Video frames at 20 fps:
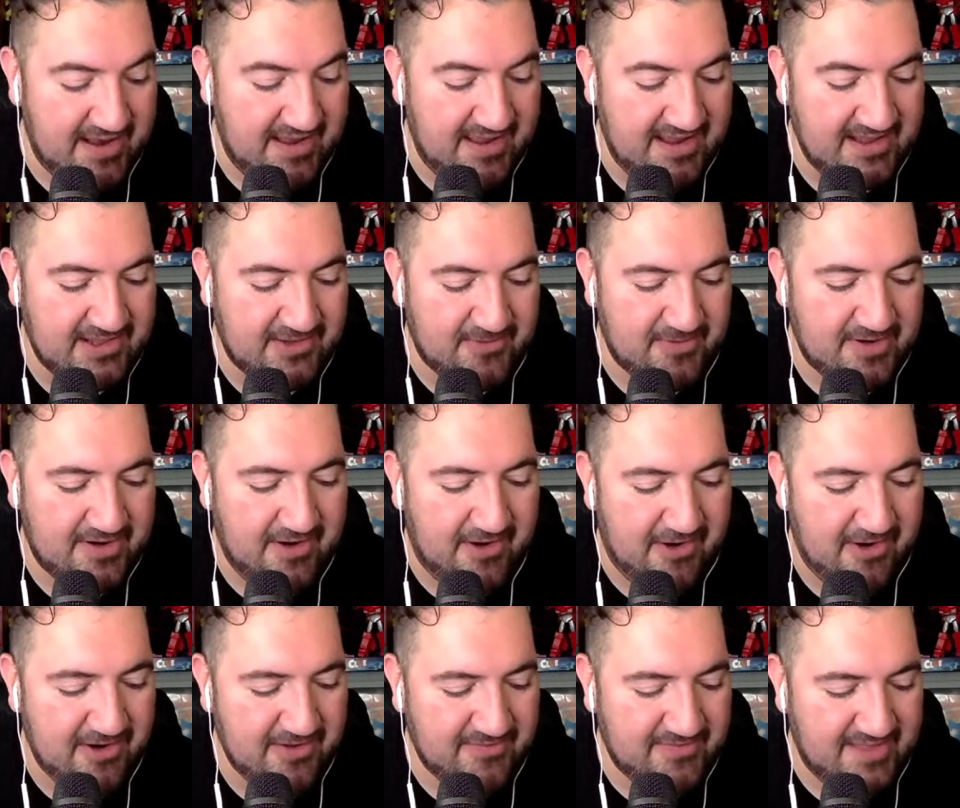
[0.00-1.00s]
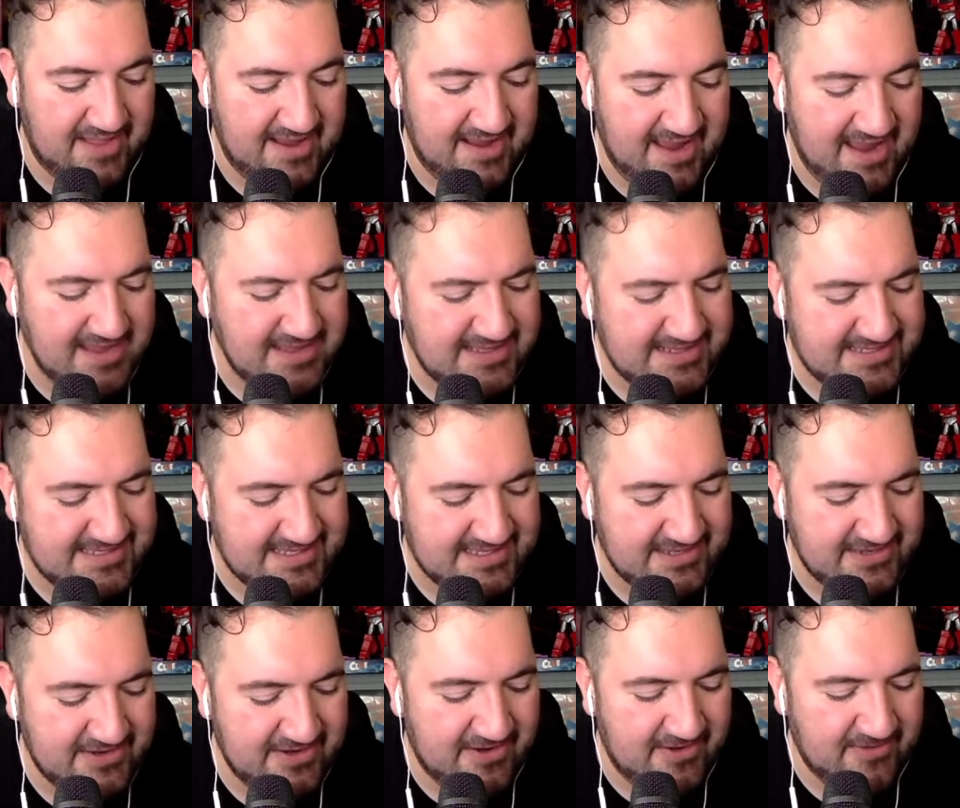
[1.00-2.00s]
But in the regard of like, hey,
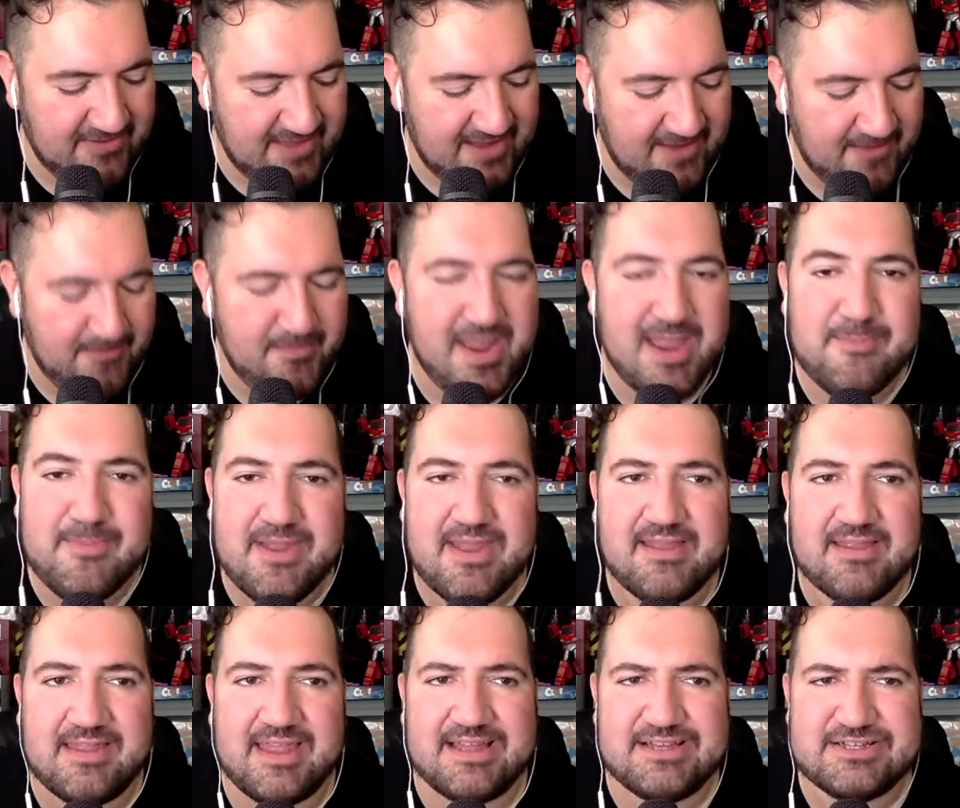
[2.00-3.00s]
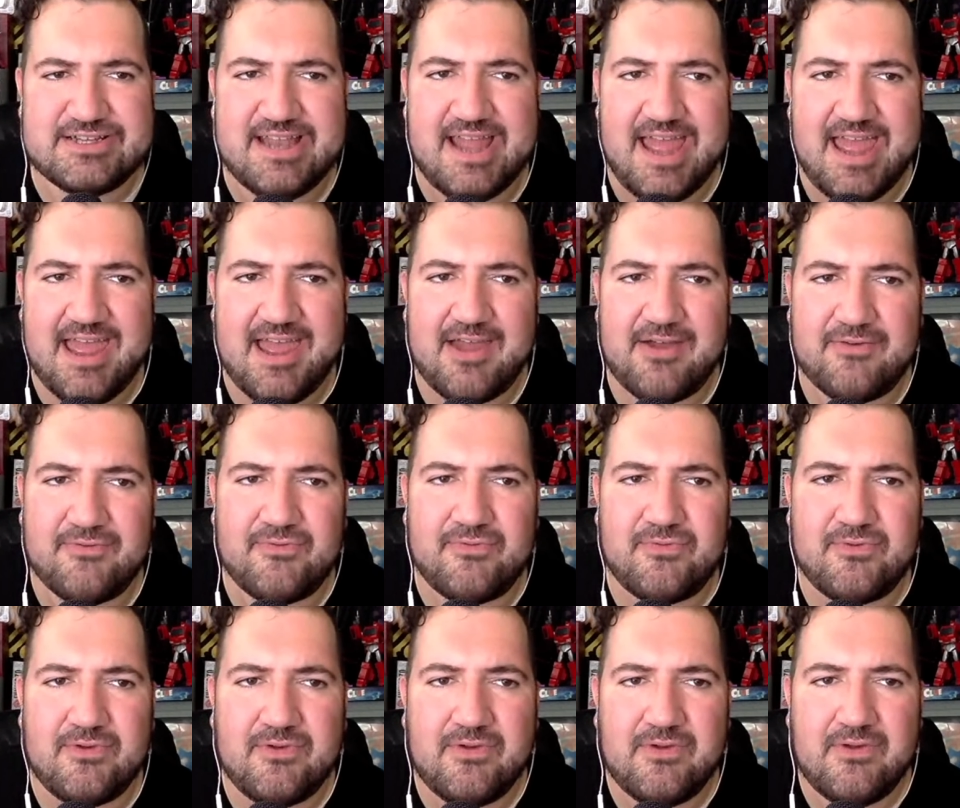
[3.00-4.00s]
listen, you know, like maybe they should
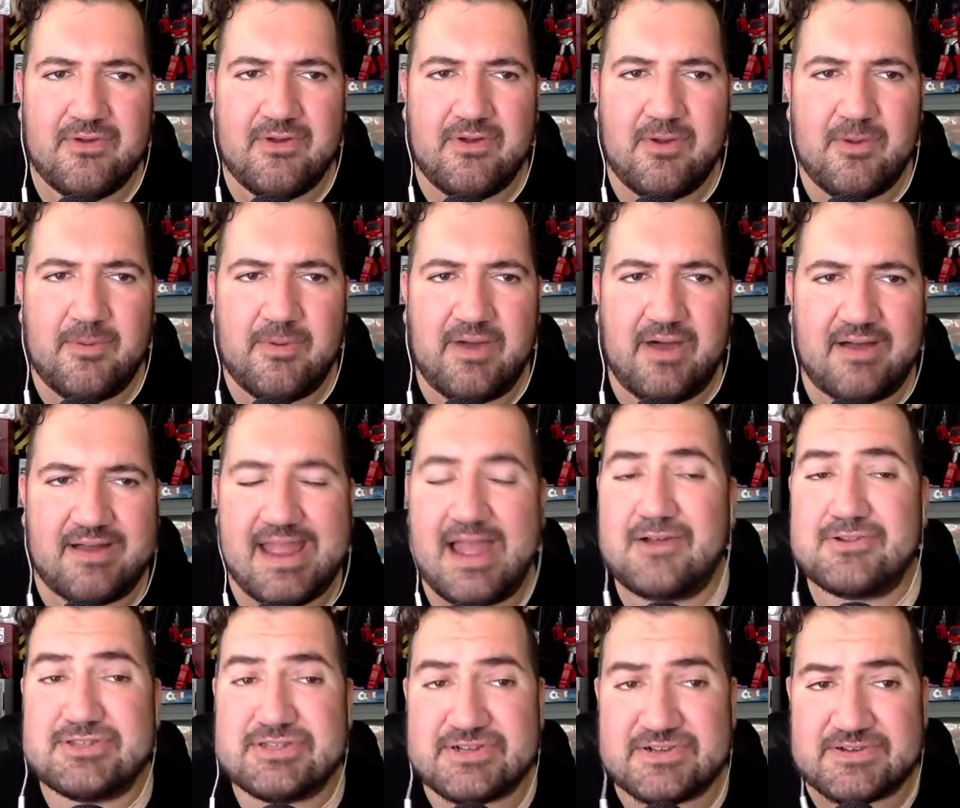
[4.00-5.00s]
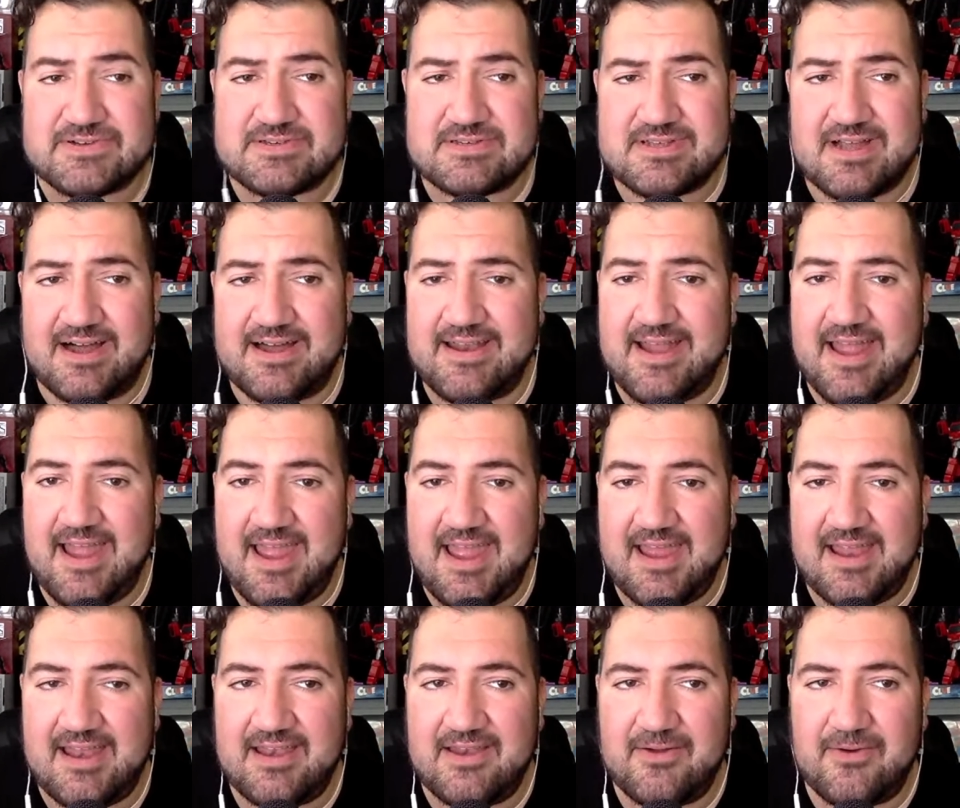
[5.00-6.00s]
have counselors on
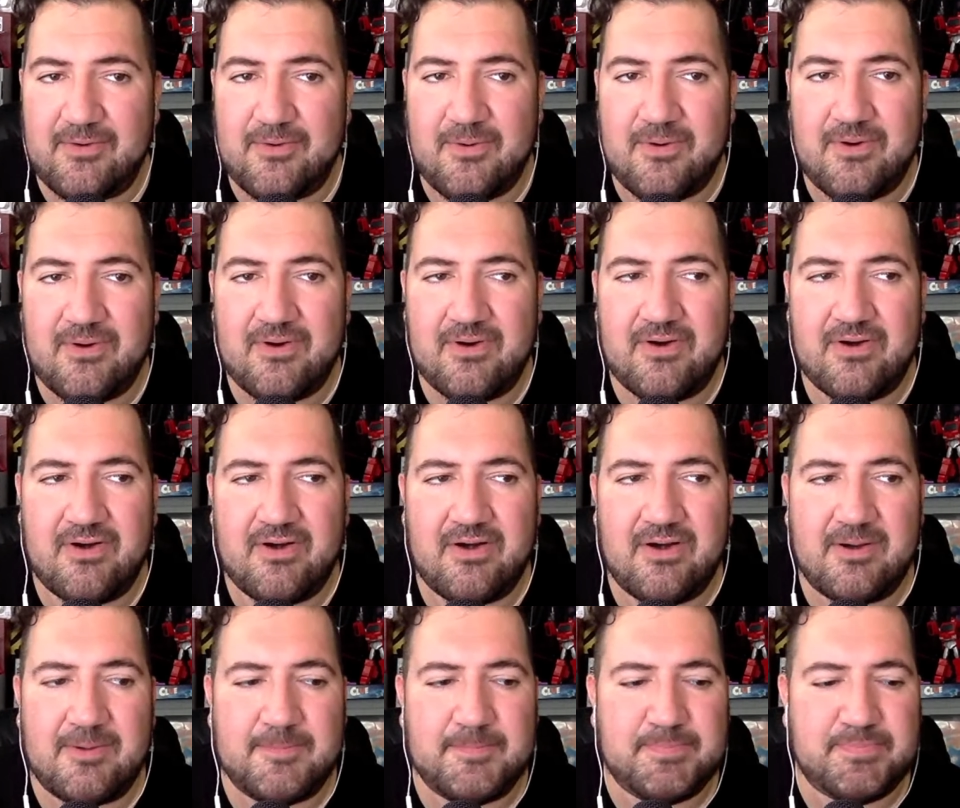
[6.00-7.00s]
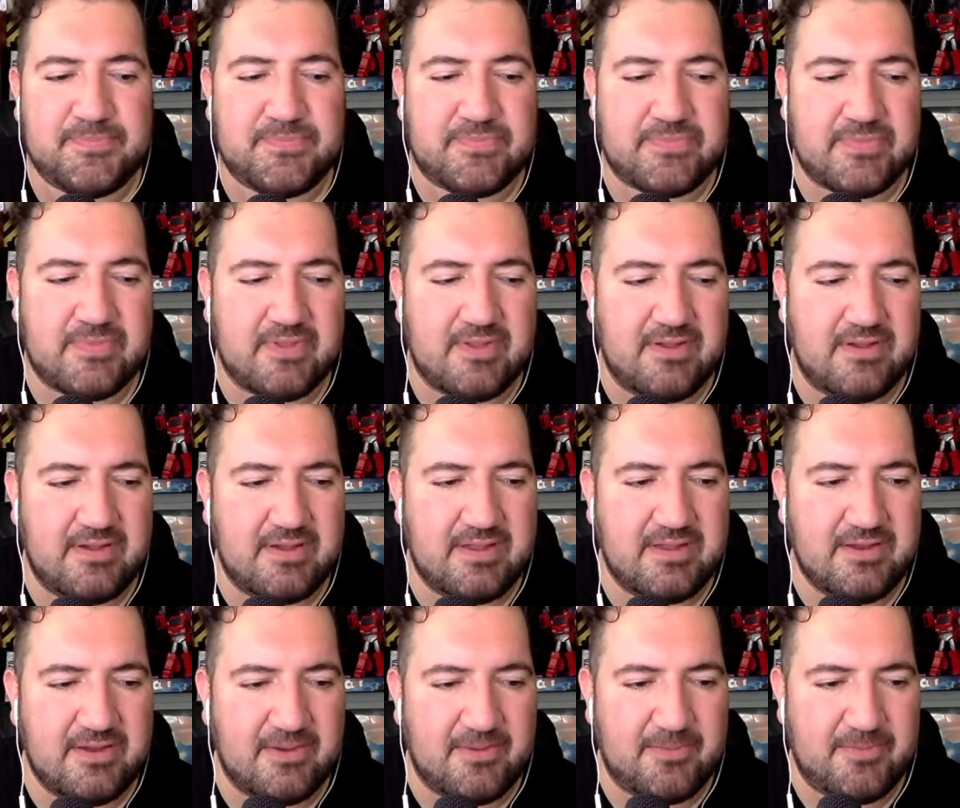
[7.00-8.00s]
hand, or,
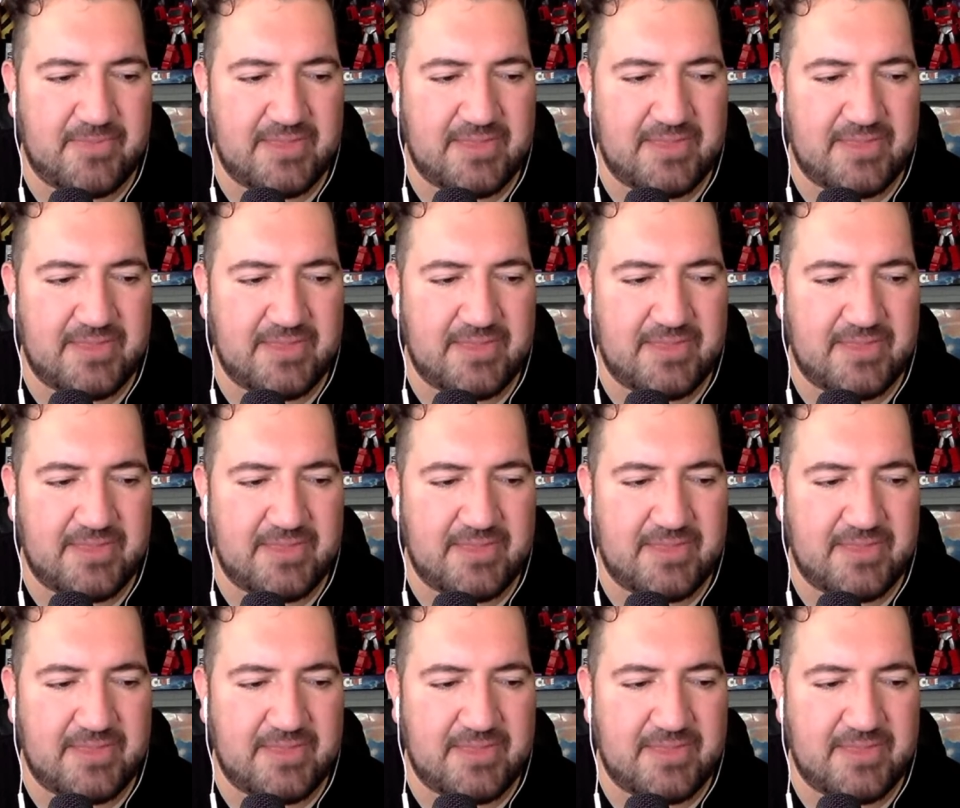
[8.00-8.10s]
you